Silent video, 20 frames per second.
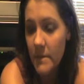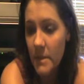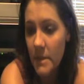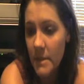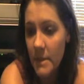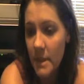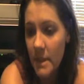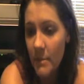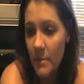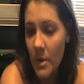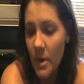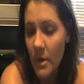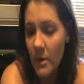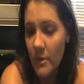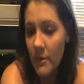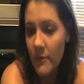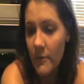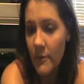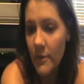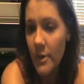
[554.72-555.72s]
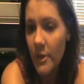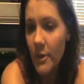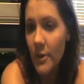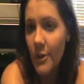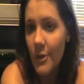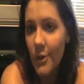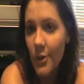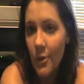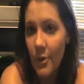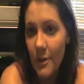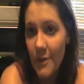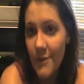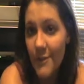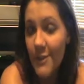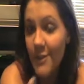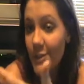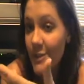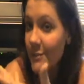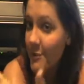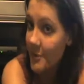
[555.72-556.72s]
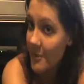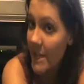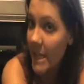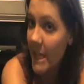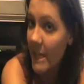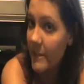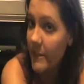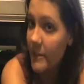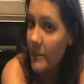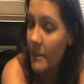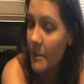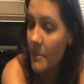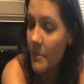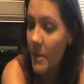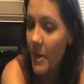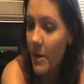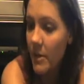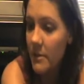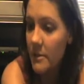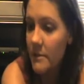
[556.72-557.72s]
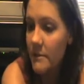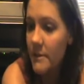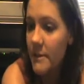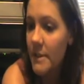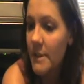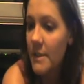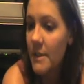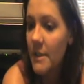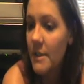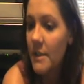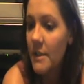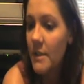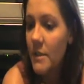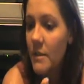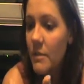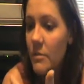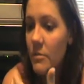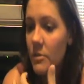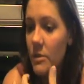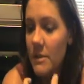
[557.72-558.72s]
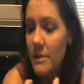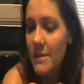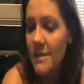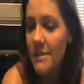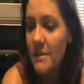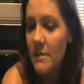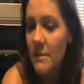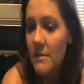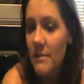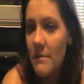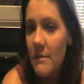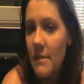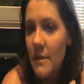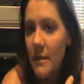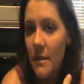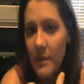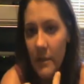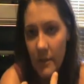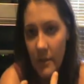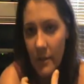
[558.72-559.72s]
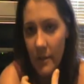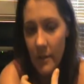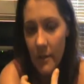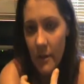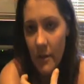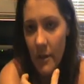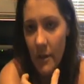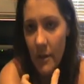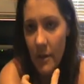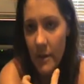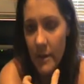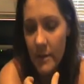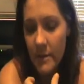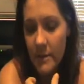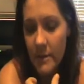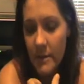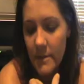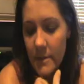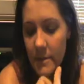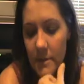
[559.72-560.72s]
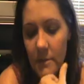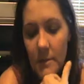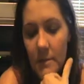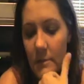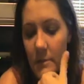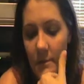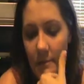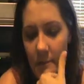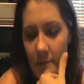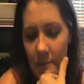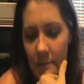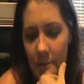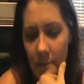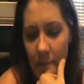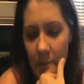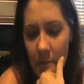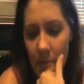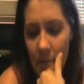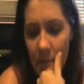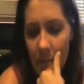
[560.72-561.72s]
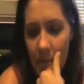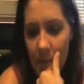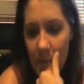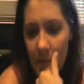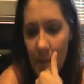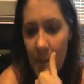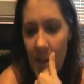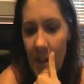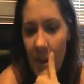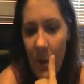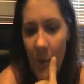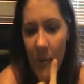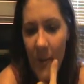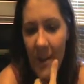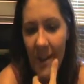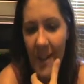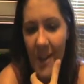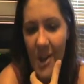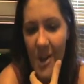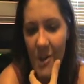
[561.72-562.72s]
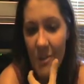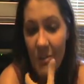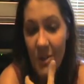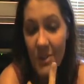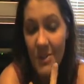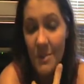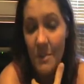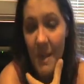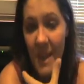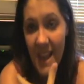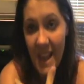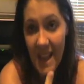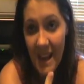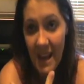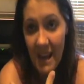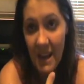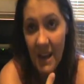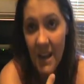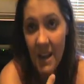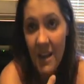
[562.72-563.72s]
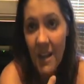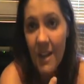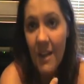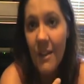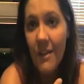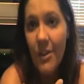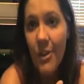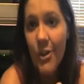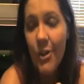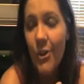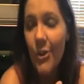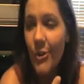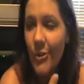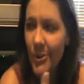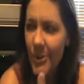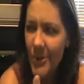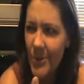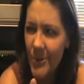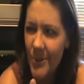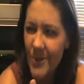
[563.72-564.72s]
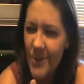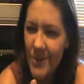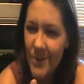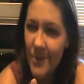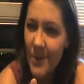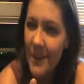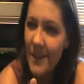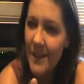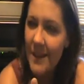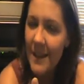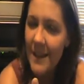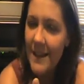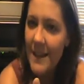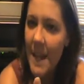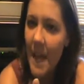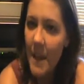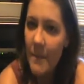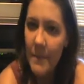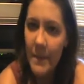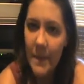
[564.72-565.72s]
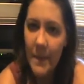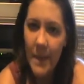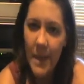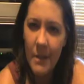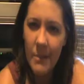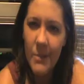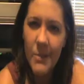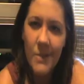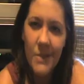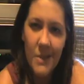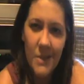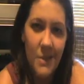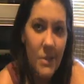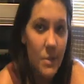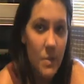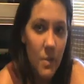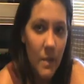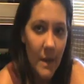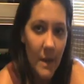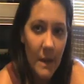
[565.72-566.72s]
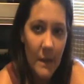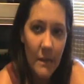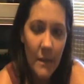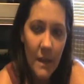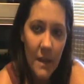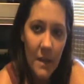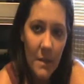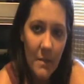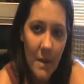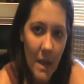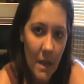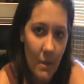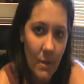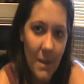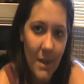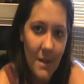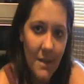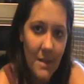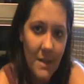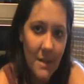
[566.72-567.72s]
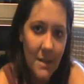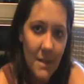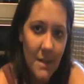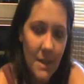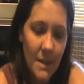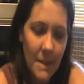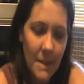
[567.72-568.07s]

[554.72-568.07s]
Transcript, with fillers: she said part of her grief is for tyler and part of what's killing her is knowing how much pain her girls are in and not being able to do anything about it.